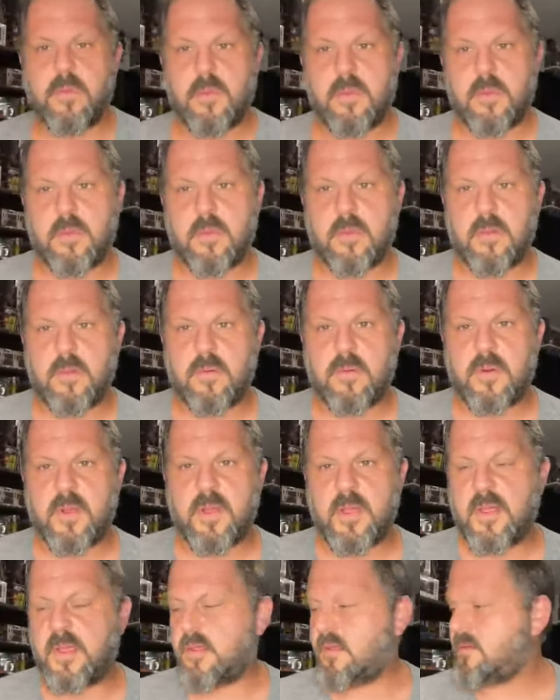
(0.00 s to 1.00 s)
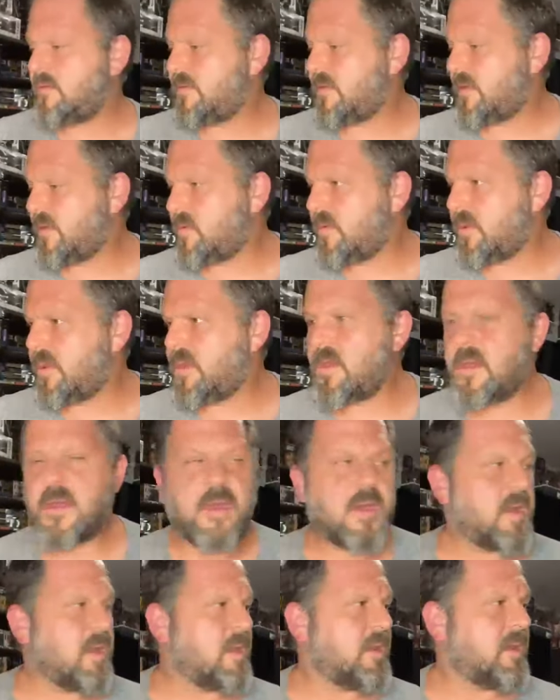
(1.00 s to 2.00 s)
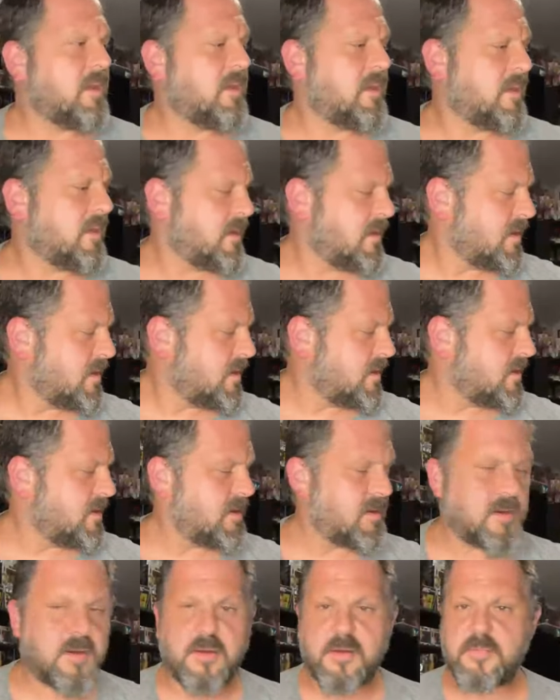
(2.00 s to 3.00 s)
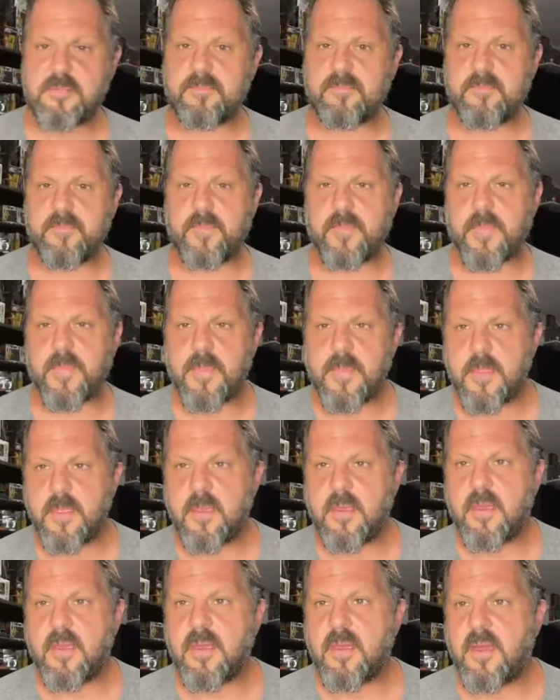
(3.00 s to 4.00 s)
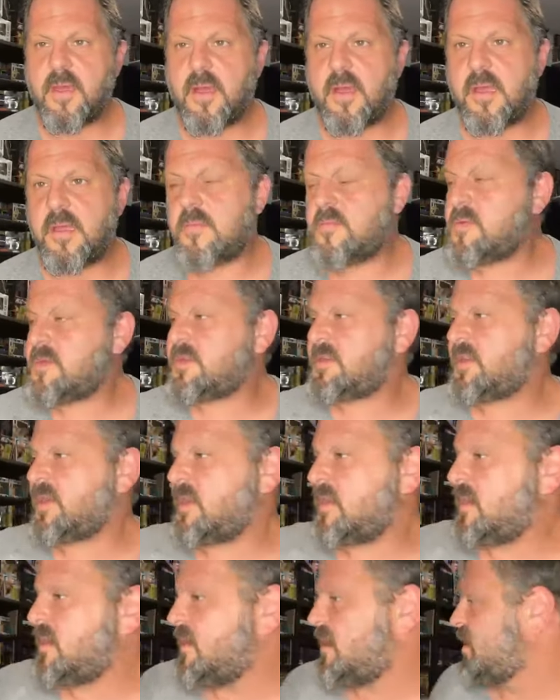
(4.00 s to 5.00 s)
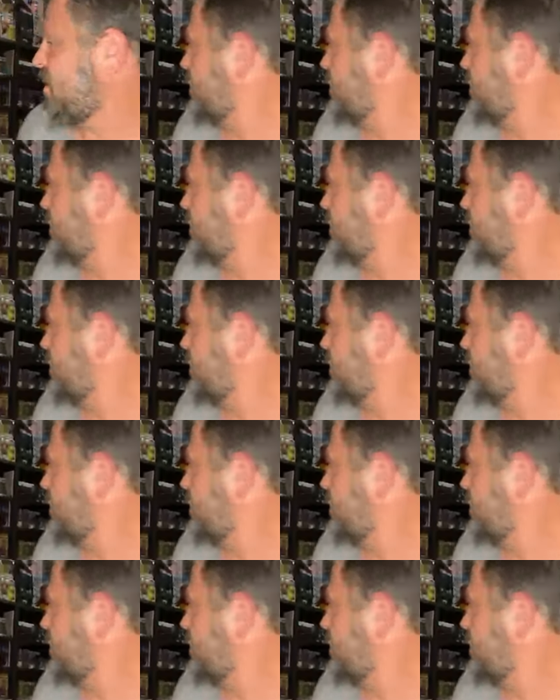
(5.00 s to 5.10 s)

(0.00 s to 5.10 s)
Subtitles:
All right, I think we got it. I am missing an